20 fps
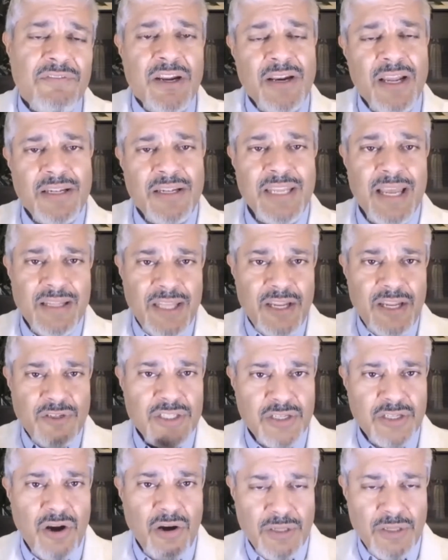They're not dead. They're
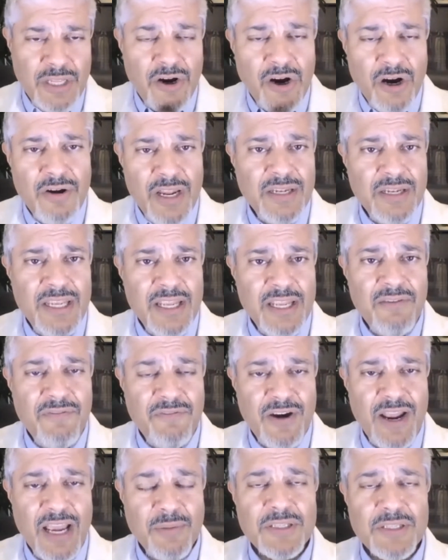RNA, DNA
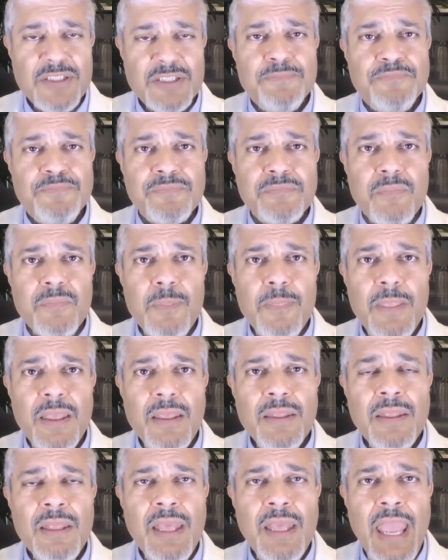fragments.
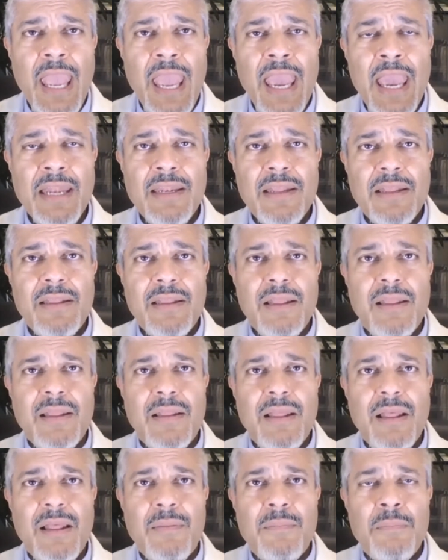And
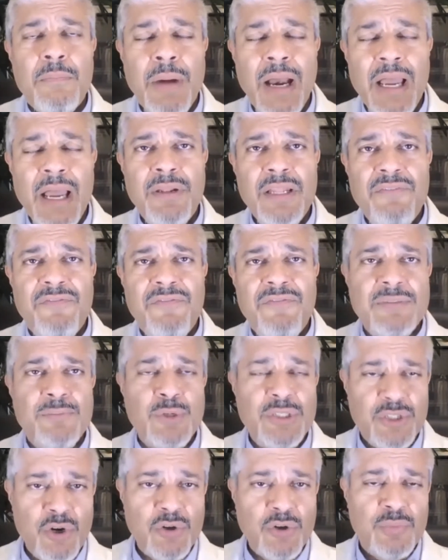my belief is,
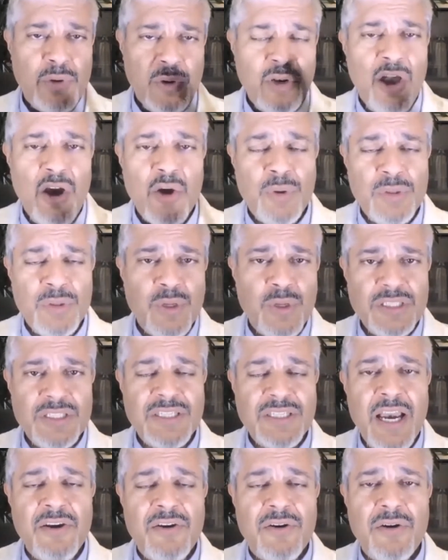which goes along with what
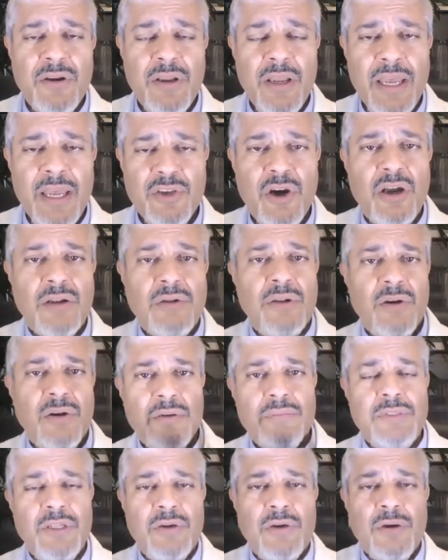Steiner had taught,
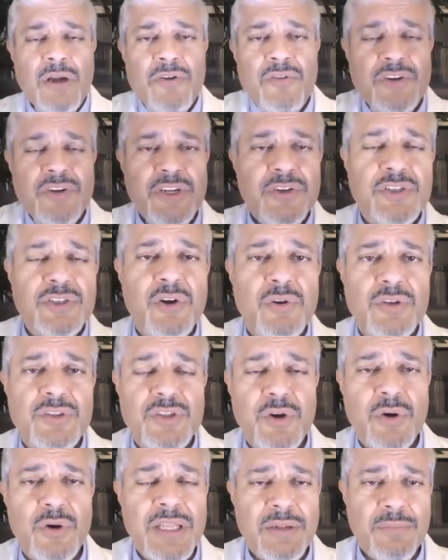100 years ago or
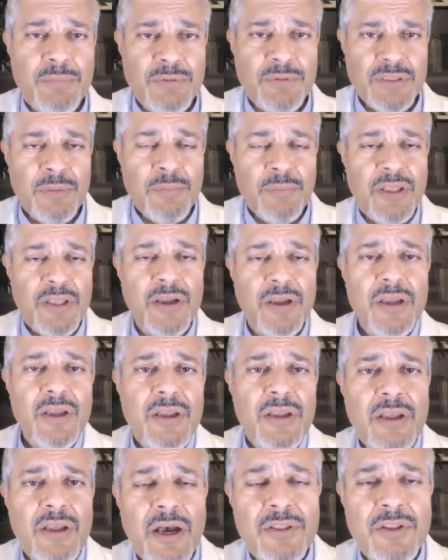so, and that some of the
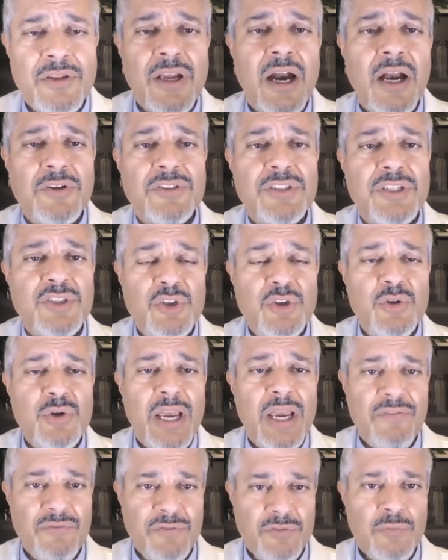other doctors that you
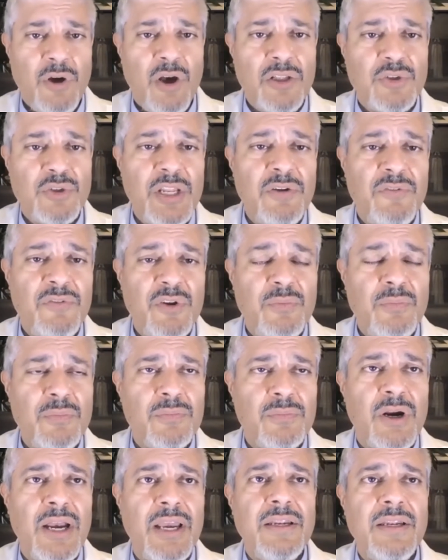have also interviewed,
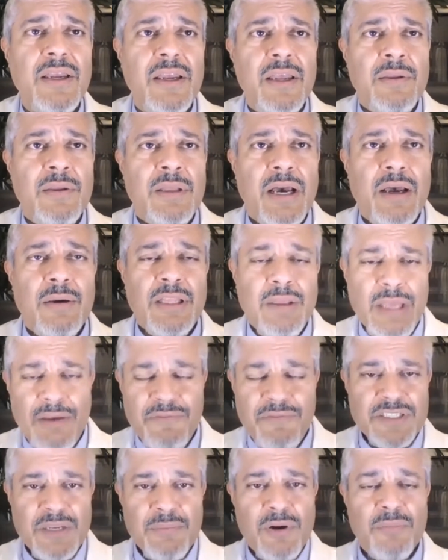Brian, they have
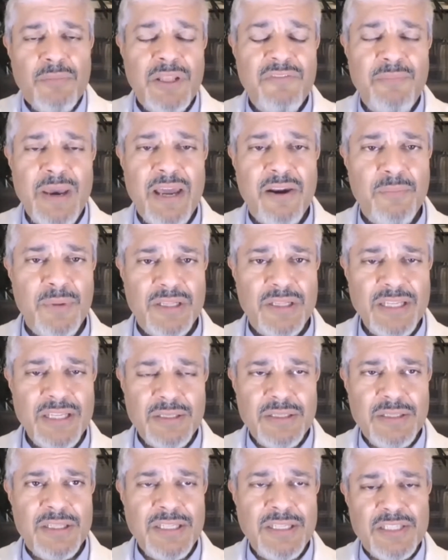a similar belief pattern. But this
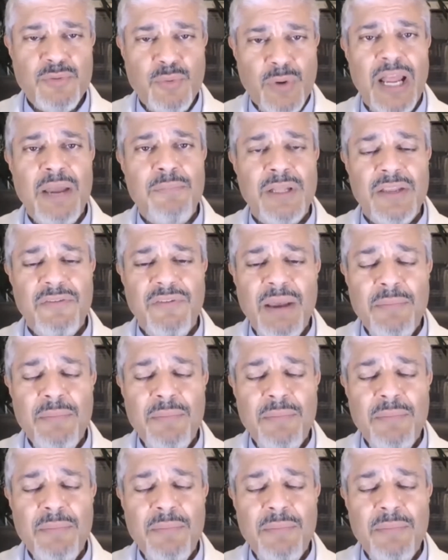is what I believe.